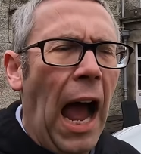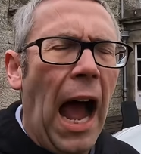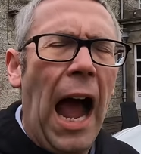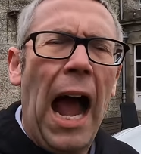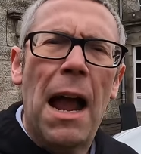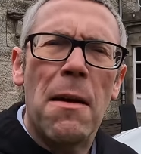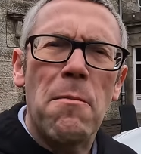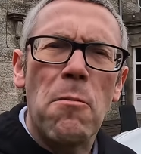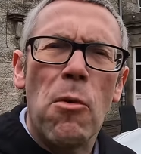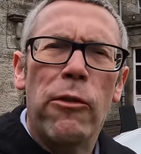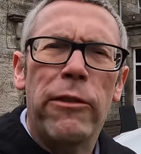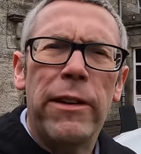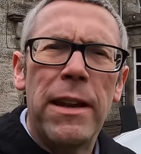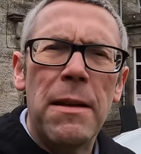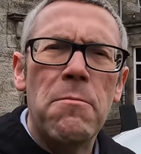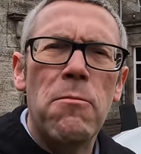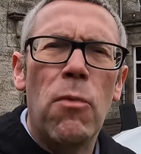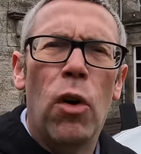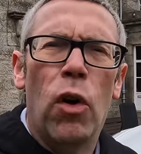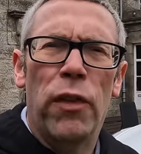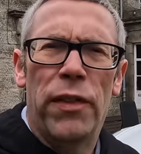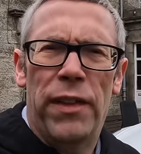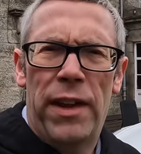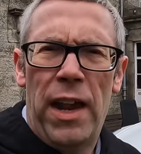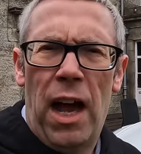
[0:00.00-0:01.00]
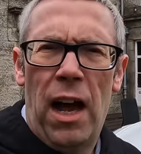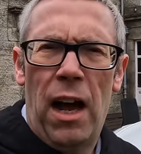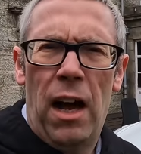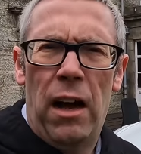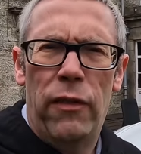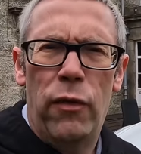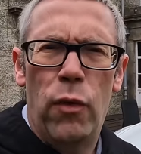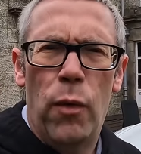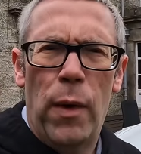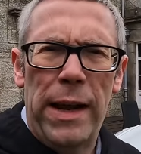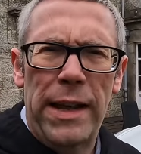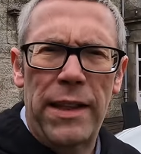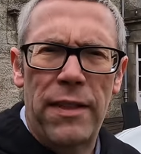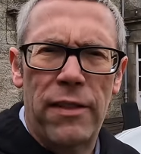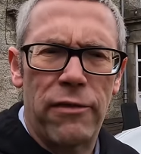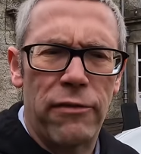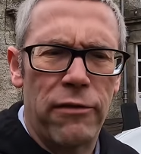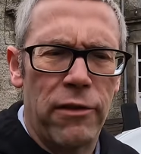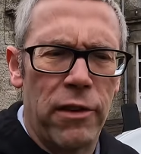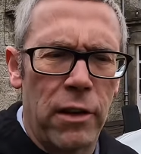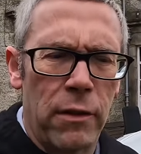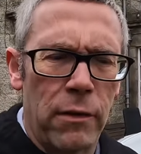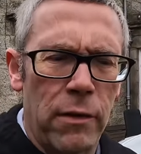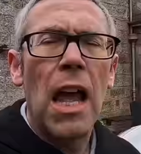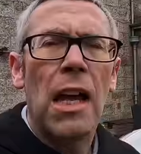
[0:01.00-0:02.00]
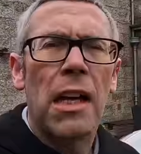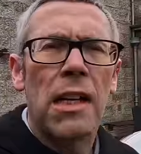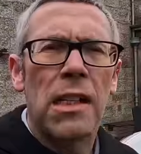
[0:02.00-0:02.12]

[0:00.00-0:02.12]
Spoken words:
I'm already more than halfway through.